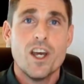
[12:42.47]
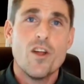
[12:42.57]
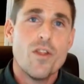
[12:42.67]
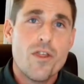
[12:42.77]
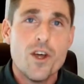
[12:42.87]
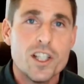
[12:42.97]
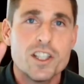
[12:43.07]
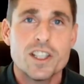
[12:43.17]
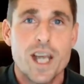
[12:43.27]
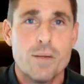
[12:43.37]
And the third
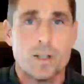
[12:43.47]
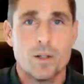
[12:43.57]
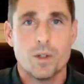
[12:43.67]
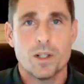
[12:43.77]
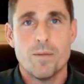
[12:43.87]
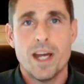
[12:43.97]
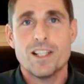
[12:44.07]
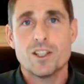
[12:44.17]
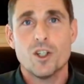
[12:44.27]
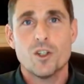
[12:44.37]
statement I want to
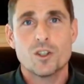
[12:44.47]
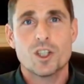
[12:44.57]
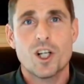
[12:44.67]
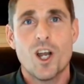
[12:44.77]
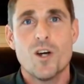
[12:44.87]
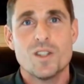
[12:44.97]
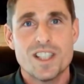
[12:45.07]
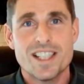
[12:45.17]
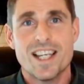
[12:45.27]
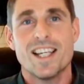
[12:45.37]
make as I look to close
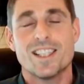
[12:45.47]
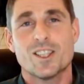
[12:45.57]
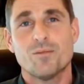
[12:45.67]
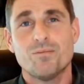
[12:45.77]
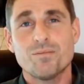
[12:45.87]
is this.